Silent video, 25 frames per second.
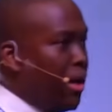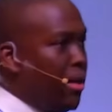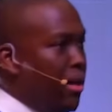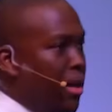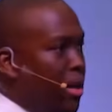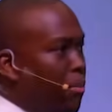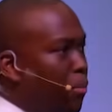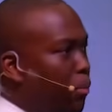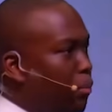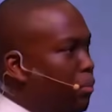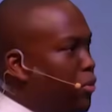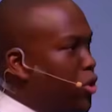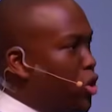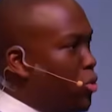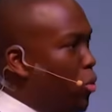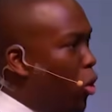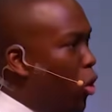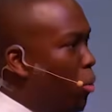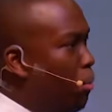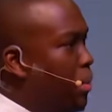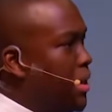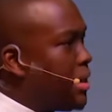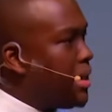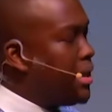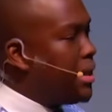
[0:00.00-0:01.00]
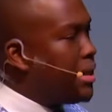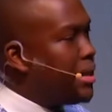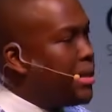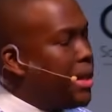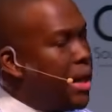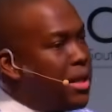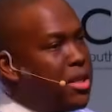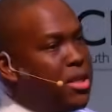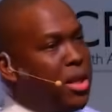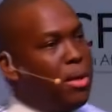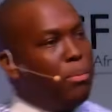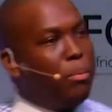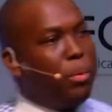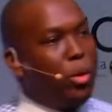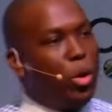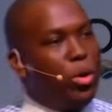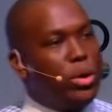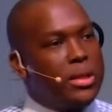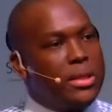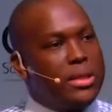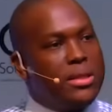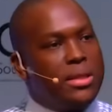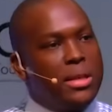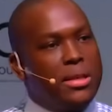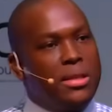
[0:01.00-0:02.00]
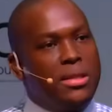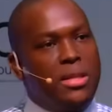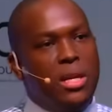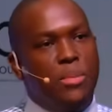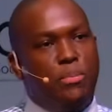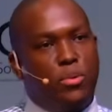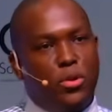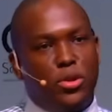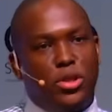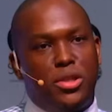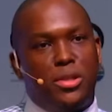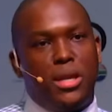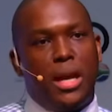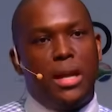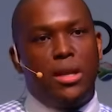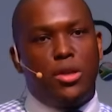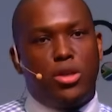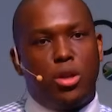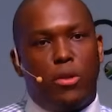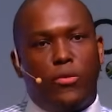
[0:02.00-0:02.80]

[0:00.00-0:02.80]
the small business sector employs 60%